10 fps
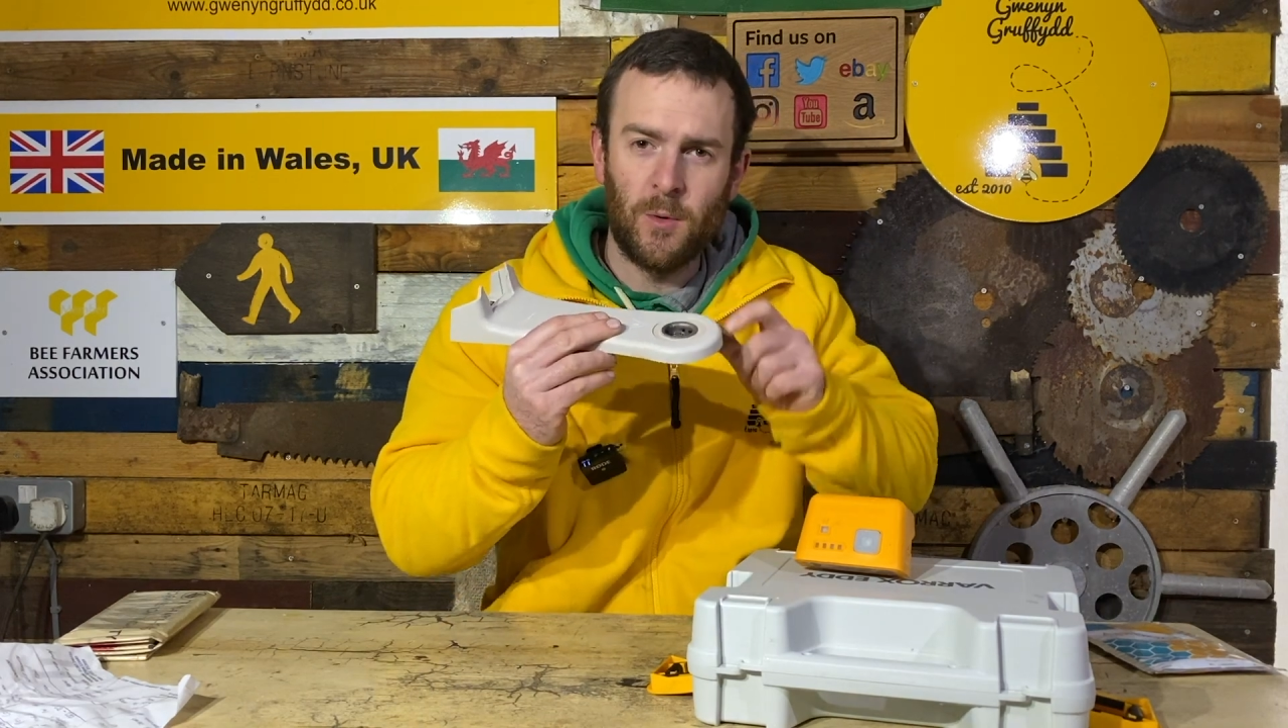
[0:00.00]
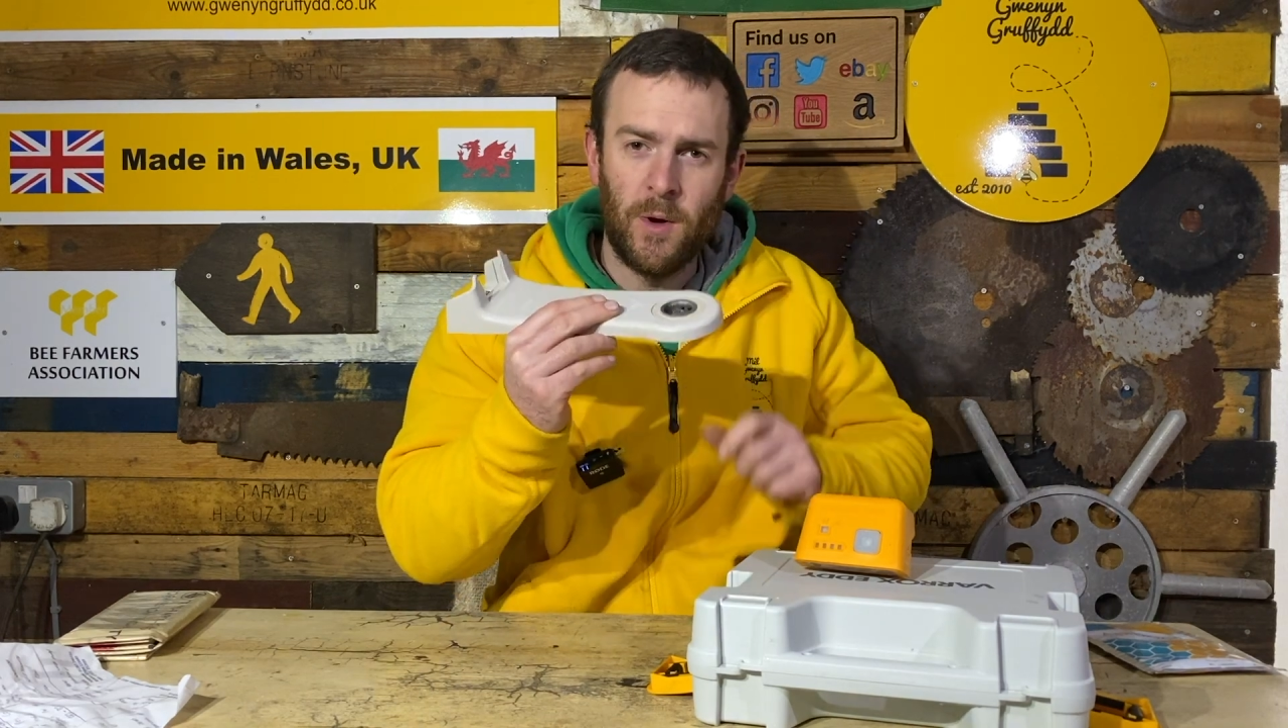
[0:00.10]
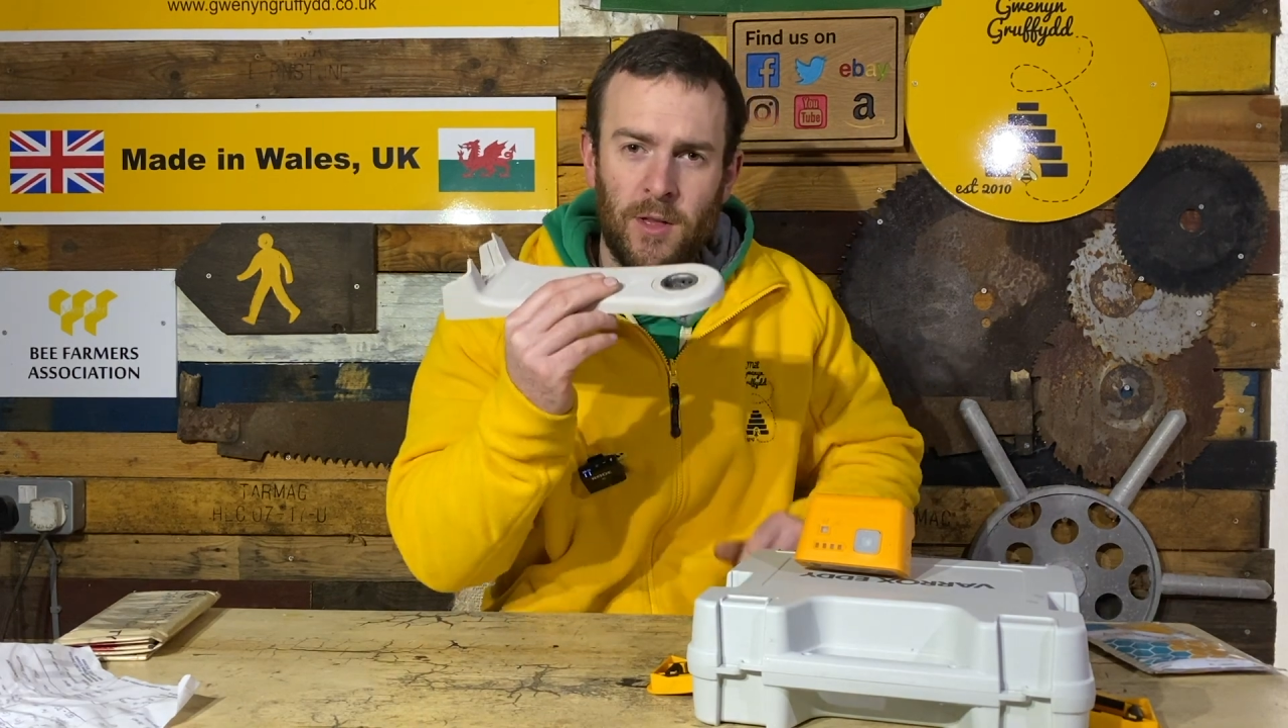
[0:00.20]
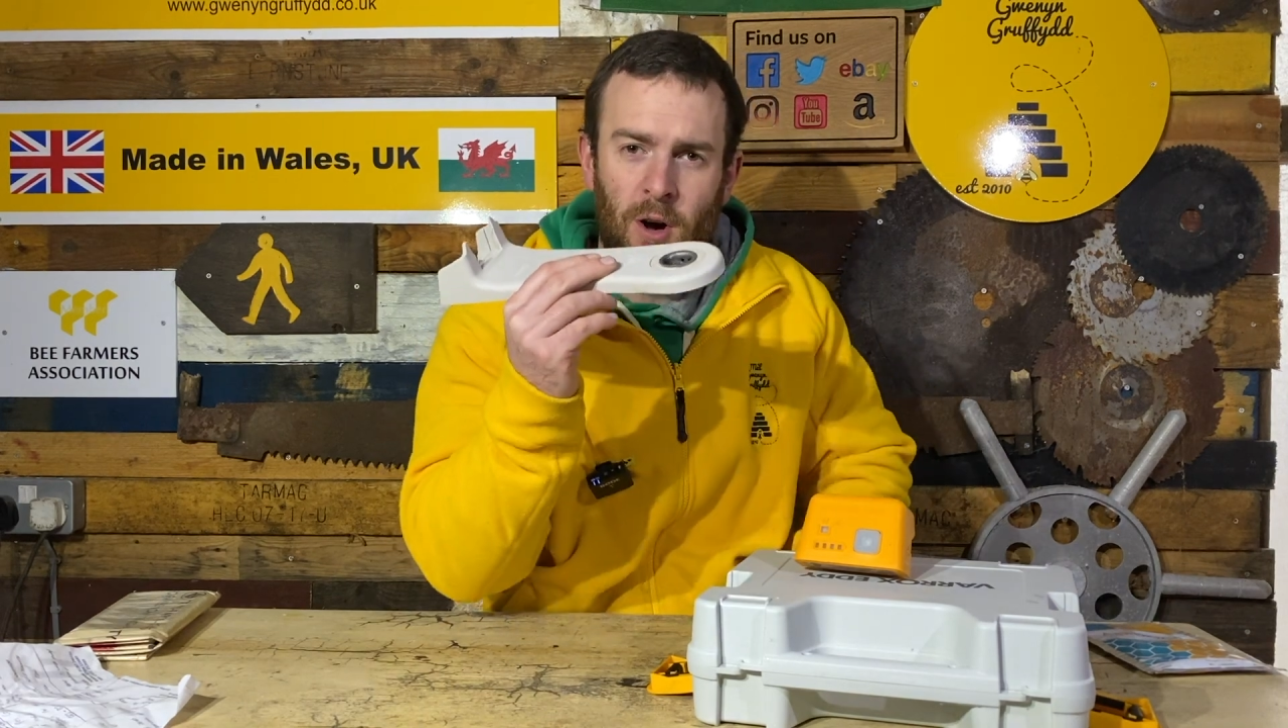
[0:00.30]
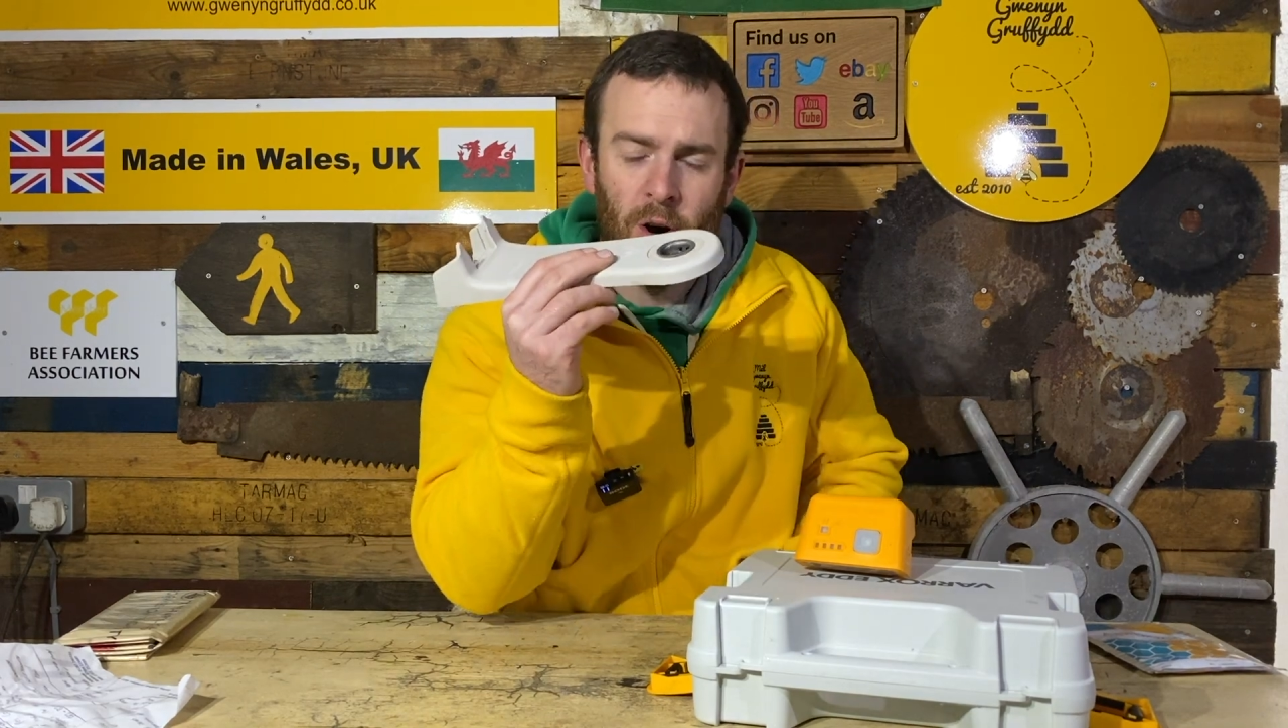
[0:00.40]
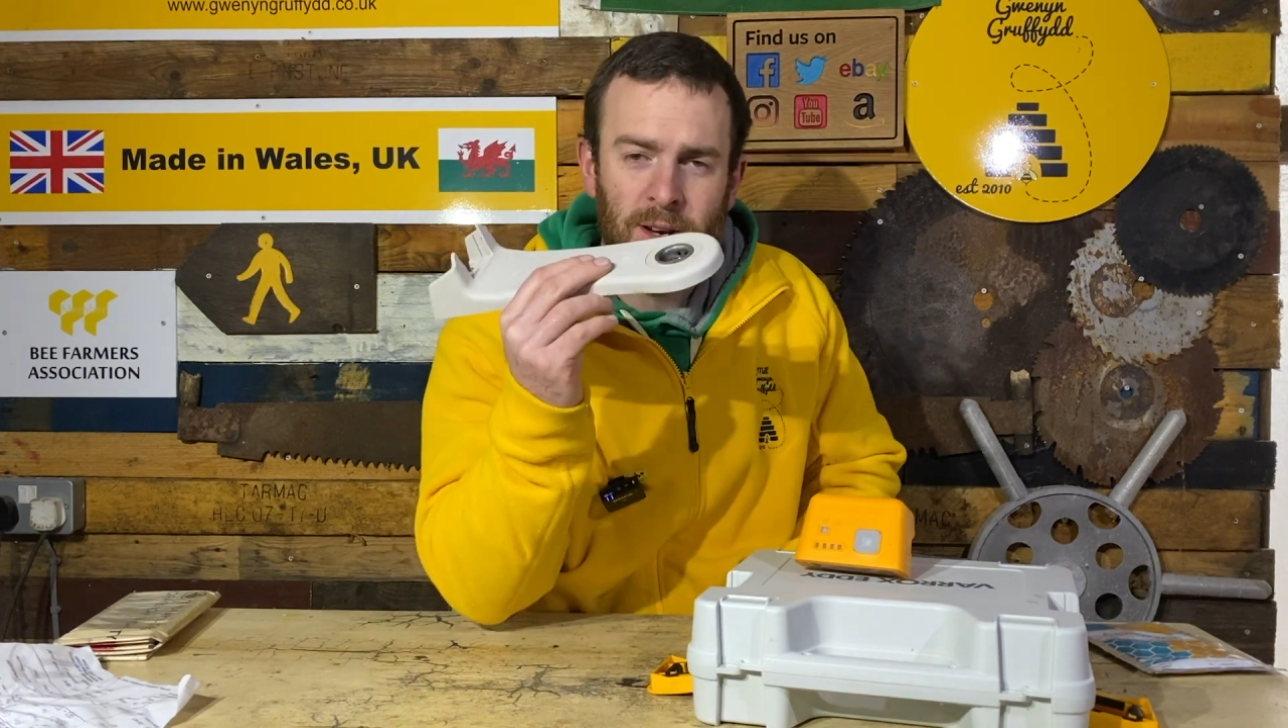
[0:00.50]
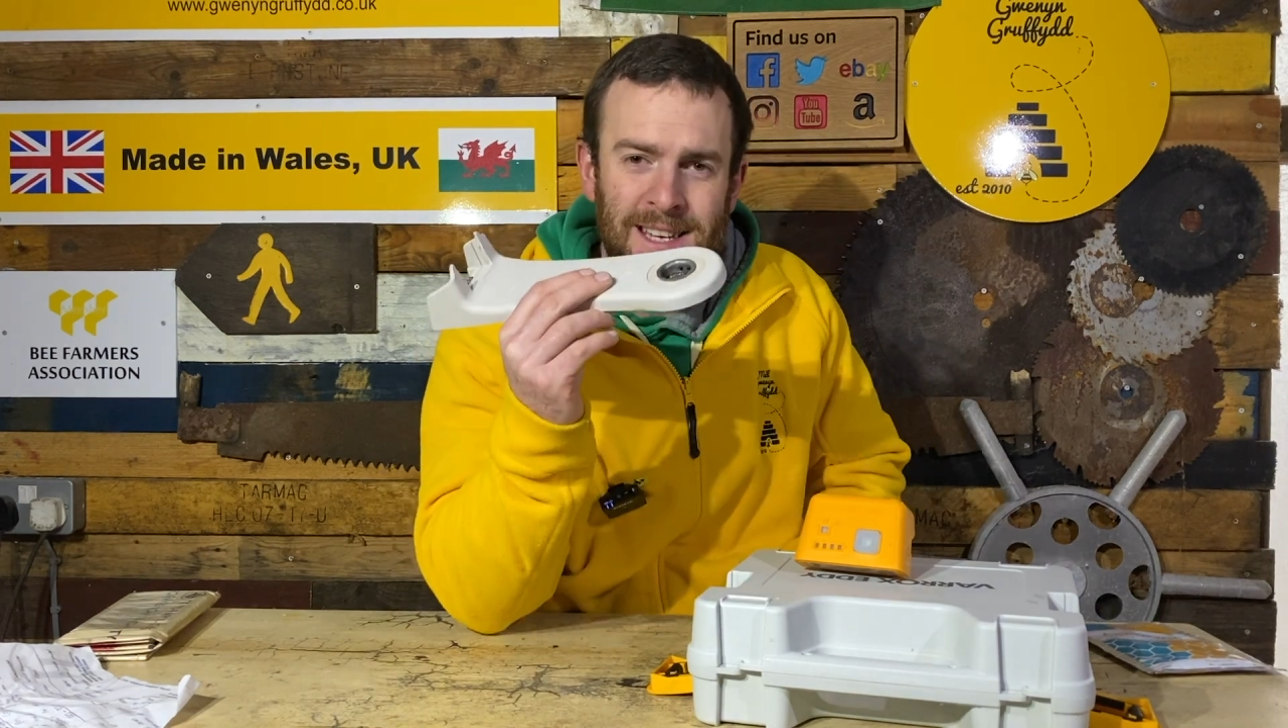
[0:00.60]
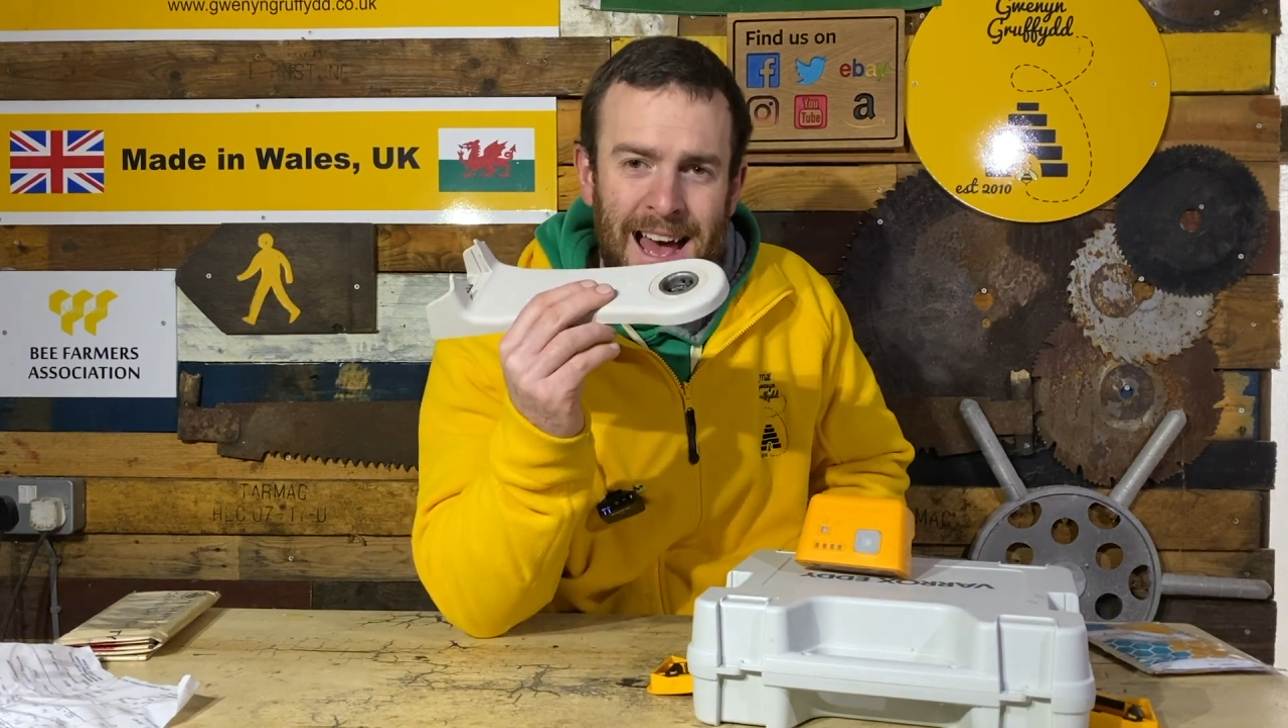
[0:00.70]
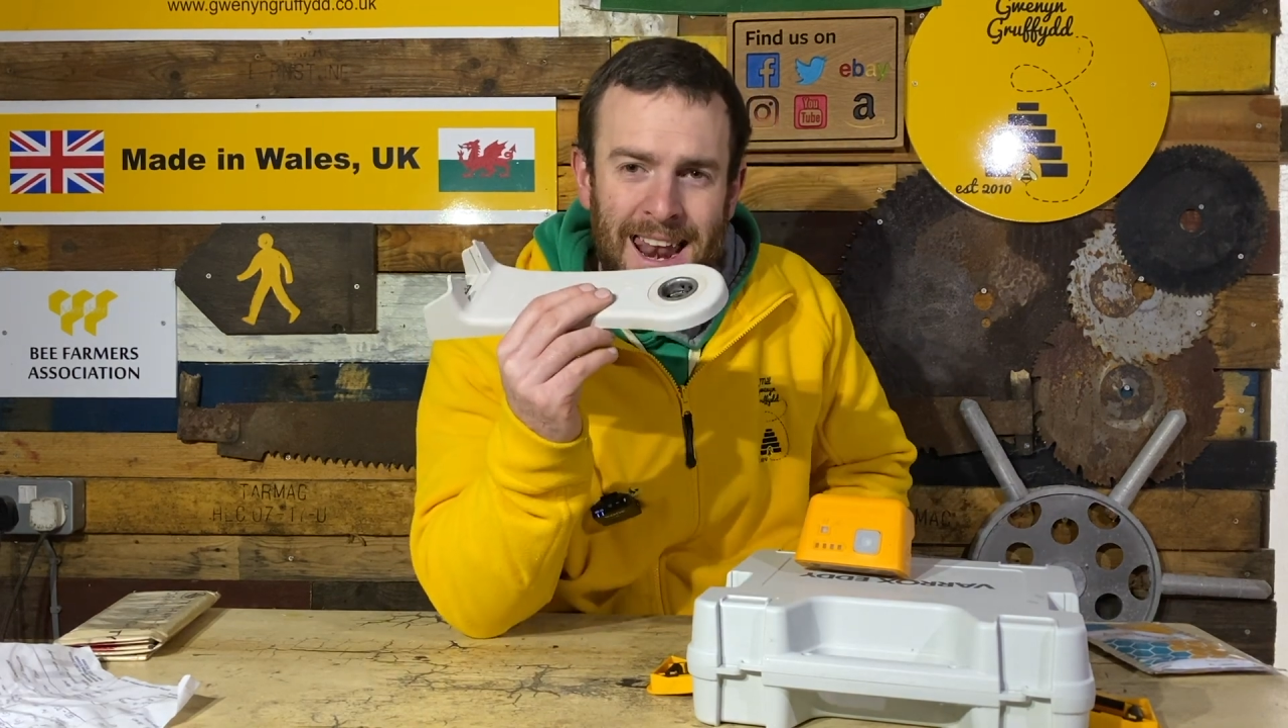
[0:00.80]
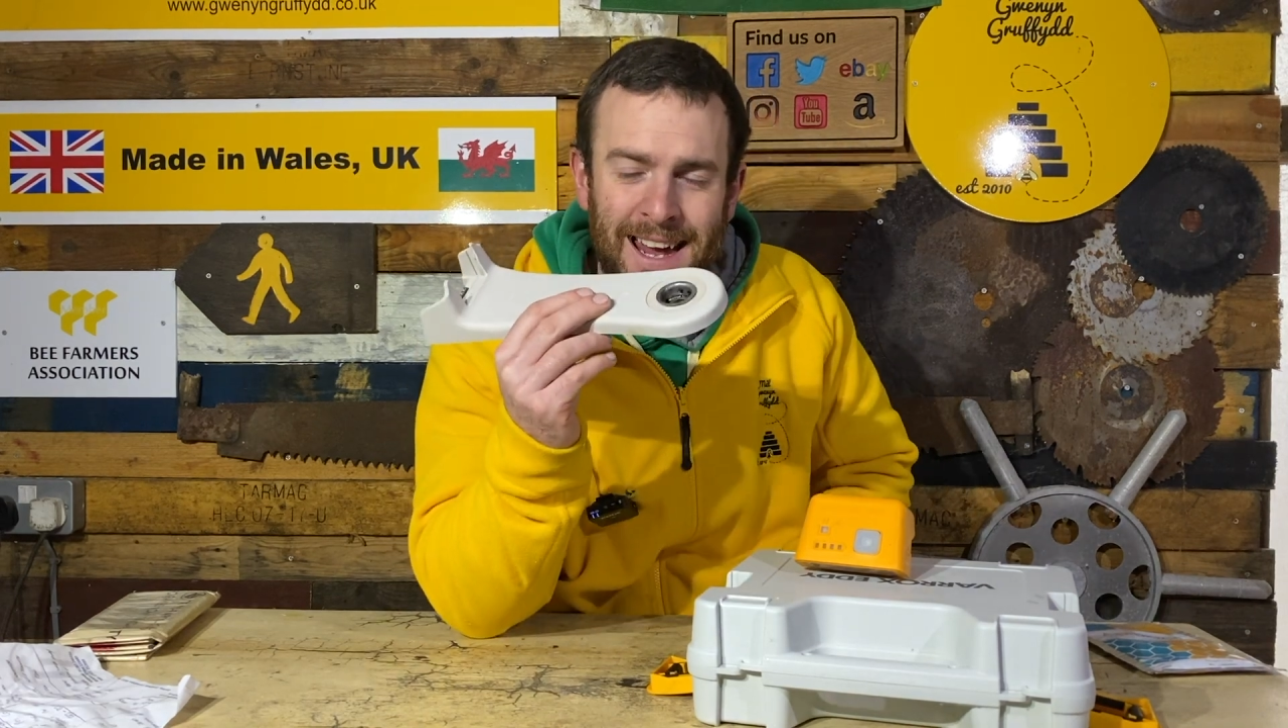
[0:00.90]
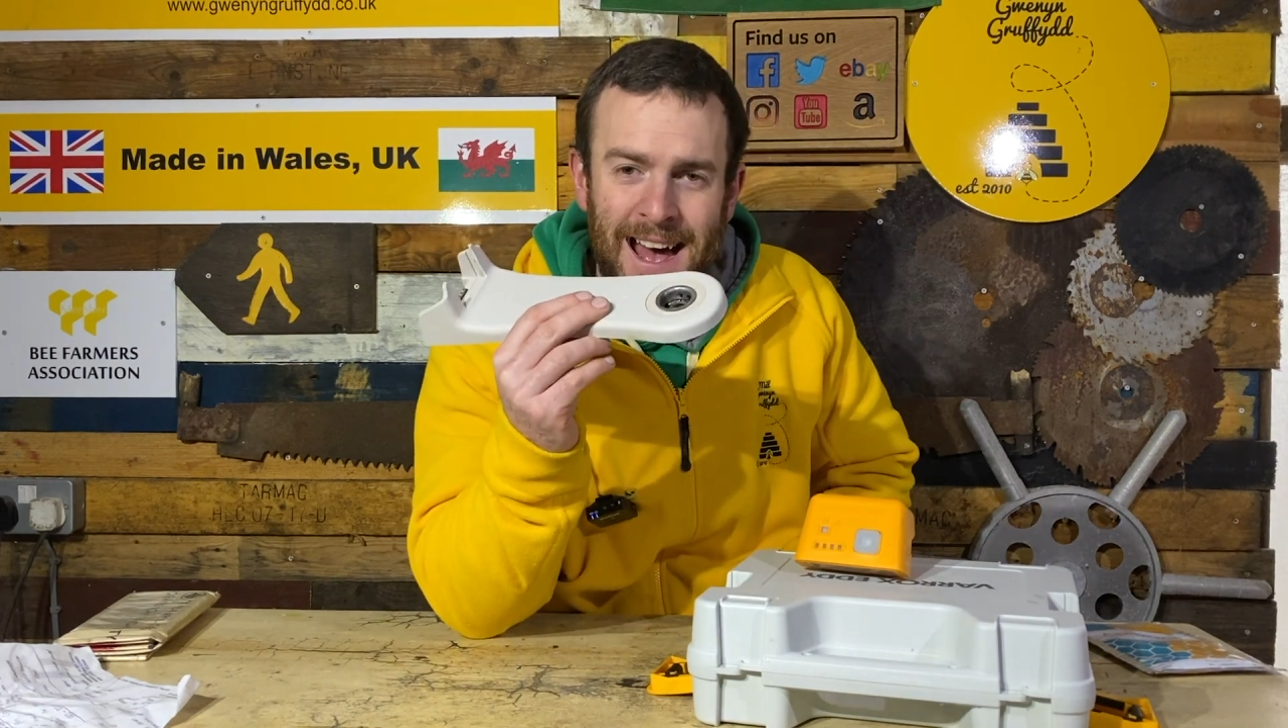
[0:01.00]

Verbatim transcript: with oxalic